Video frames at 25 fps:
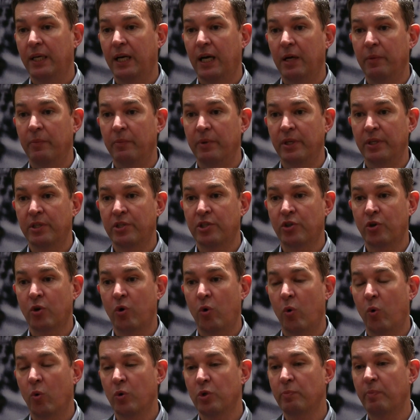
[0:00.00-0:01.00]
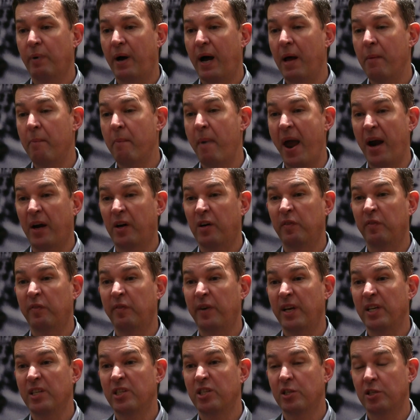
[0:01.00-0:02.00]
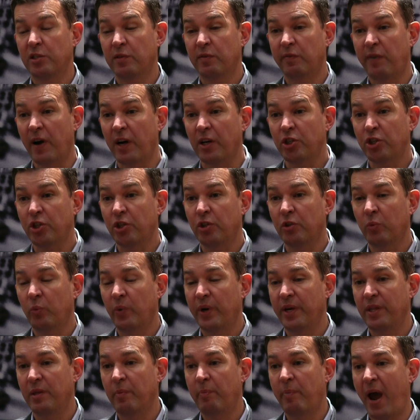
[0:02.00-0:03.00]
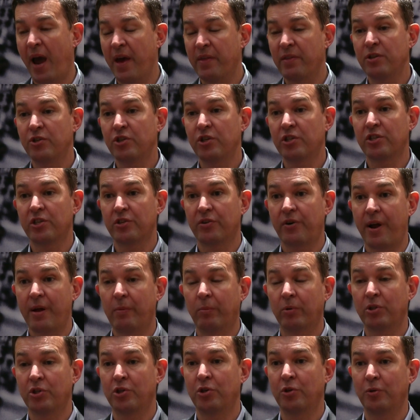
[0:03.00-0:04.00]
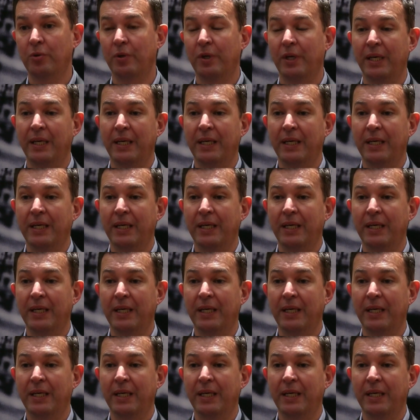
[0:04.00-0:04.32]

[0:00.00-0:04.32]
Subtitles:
It's caused by macrophage dysfunction where the pathogens are able to